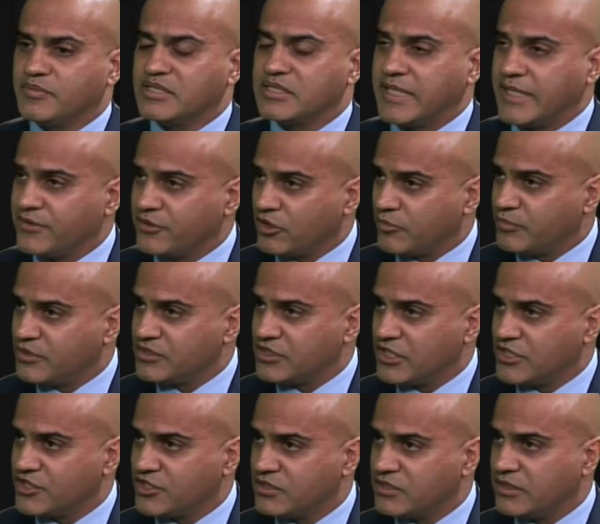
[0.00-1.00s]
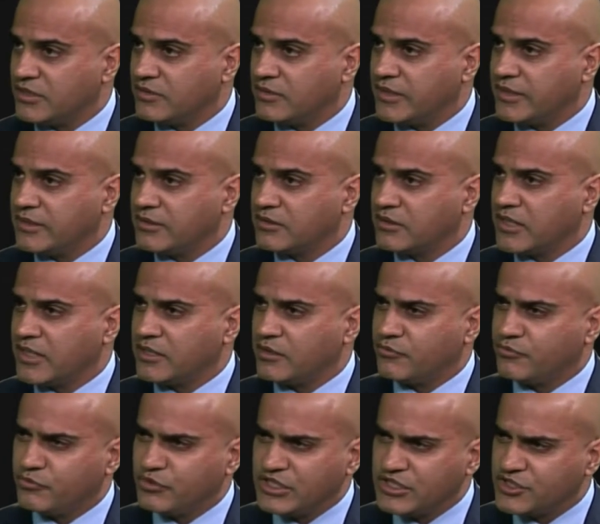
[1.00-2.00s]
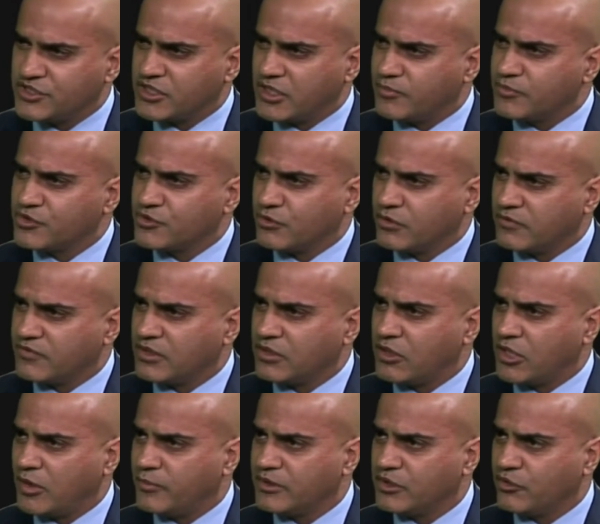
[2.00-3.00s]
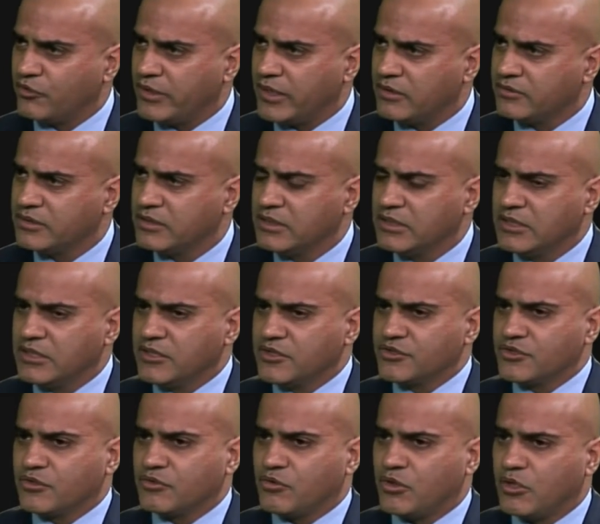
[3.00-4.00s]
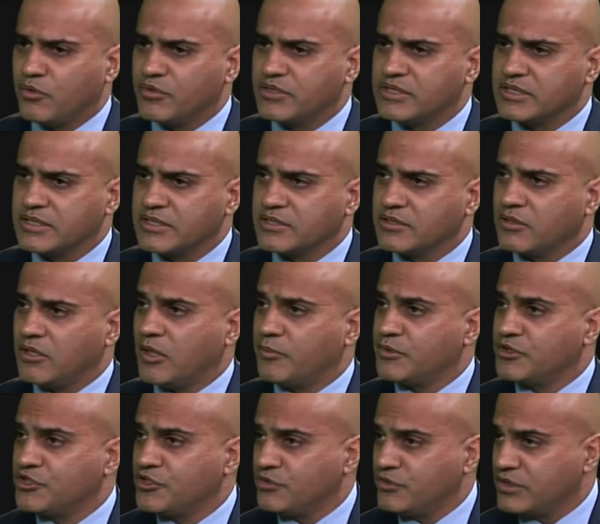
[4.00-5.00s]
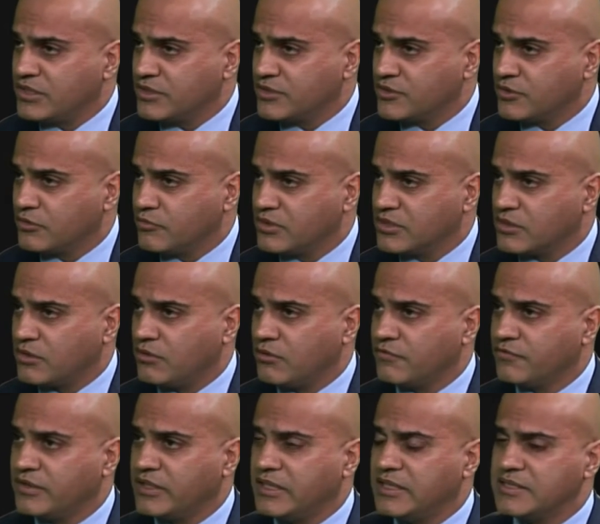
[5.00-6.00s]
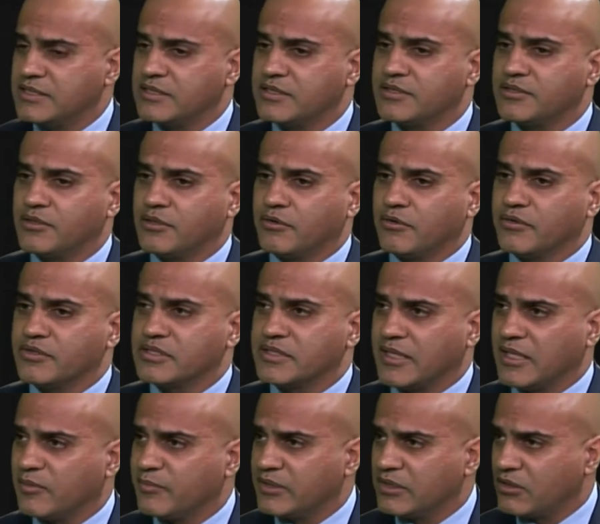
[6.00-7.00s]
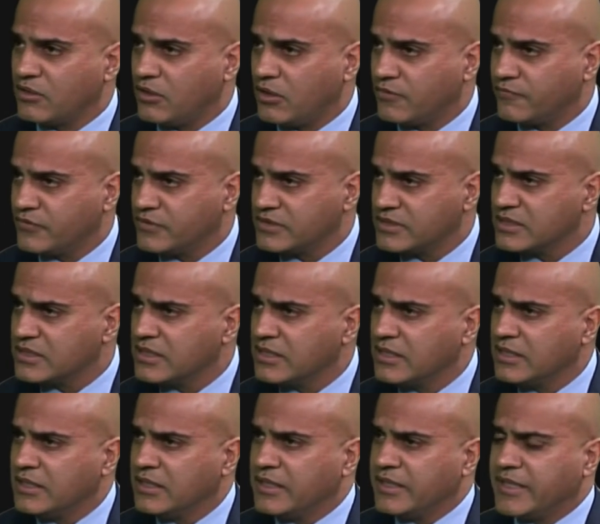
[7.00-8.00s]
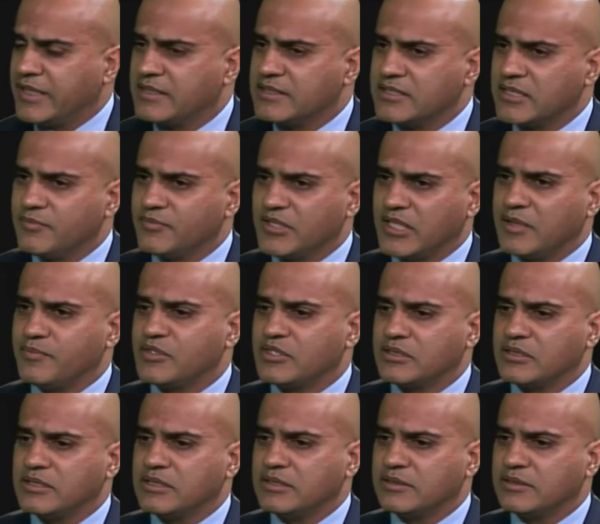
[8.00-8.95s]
their position and kind of reach some sort of a common ground. So there always is opportunities to resolve cases. There are settlement conferences. And sometimes the